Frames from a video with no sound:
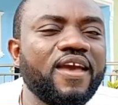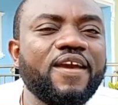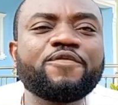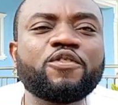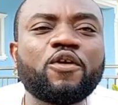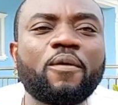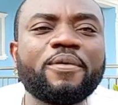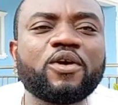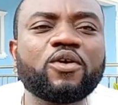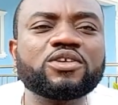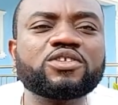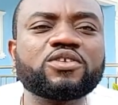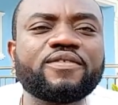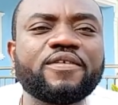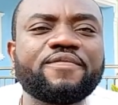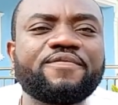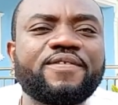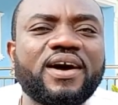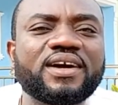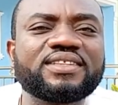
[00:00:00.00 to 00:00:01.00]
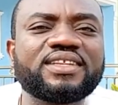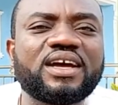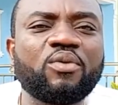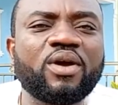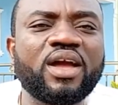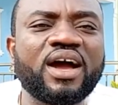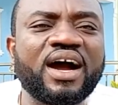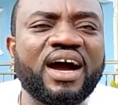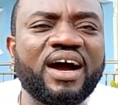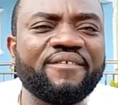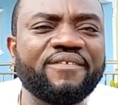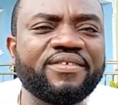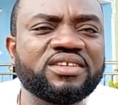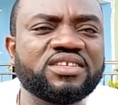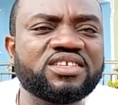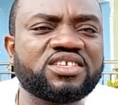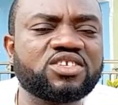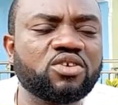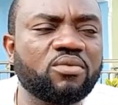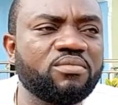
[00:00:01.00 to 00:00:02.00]
if not because of the fact that we are
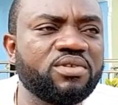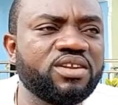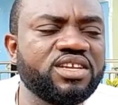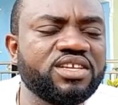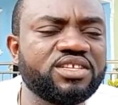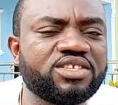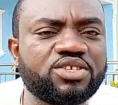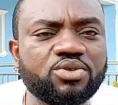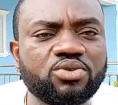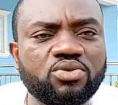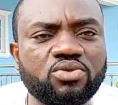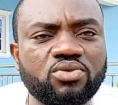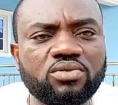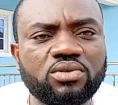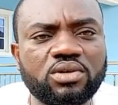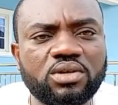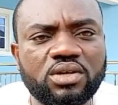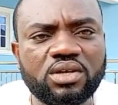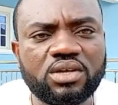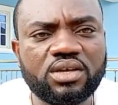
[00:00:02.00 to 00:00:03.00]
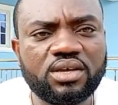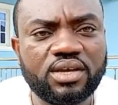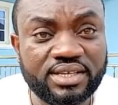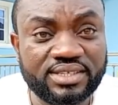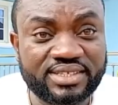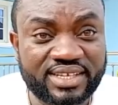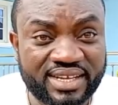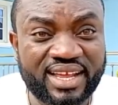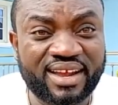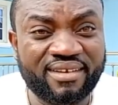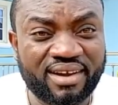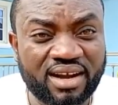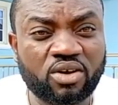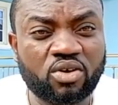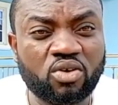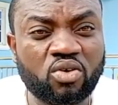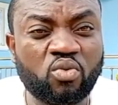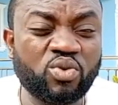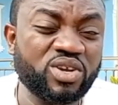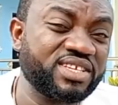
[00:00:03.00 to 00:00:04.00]
having some little internal
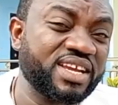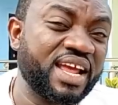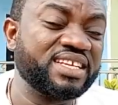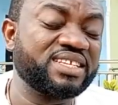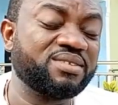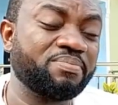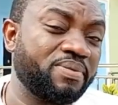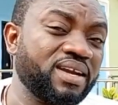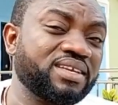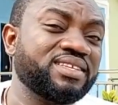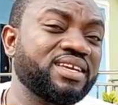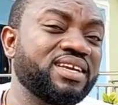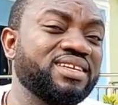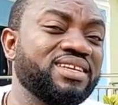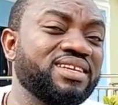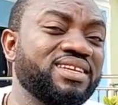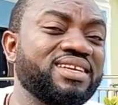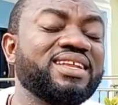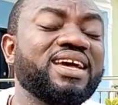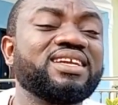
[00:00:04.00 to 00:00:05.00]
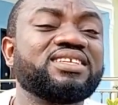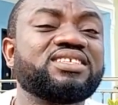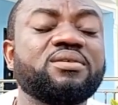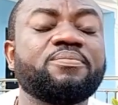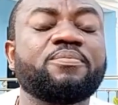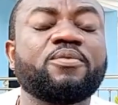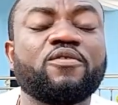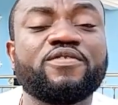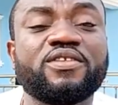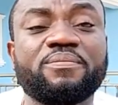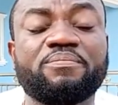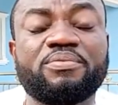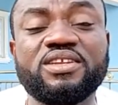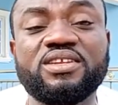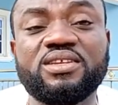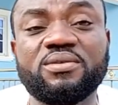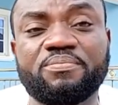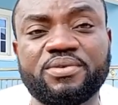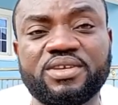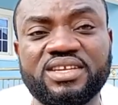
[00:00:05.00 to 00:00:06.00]
rancor, which I expected the leadership of the
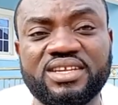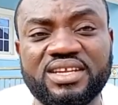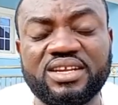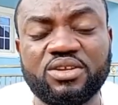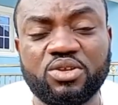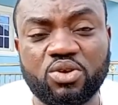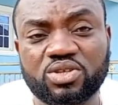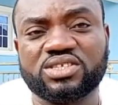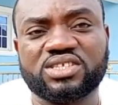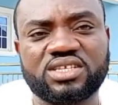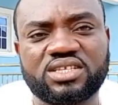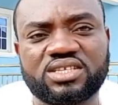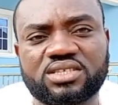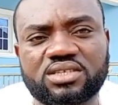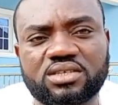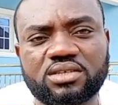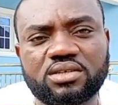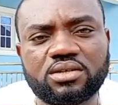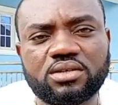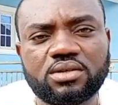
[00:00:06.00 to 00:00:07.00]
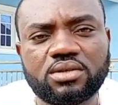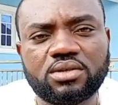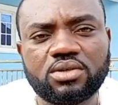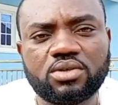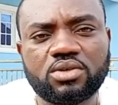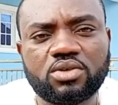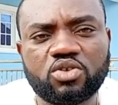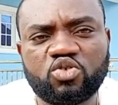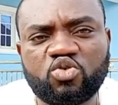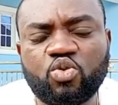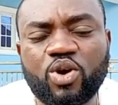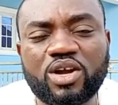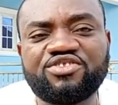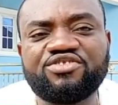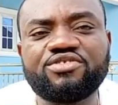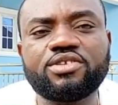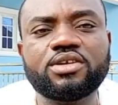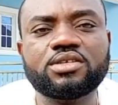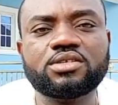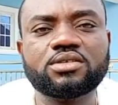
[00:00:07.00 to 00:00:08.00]
PDP in Edo State to
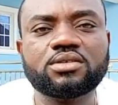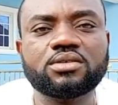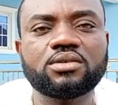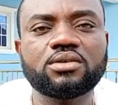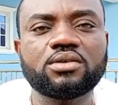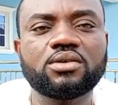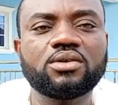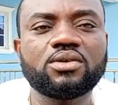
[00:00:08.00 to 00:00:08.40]
address.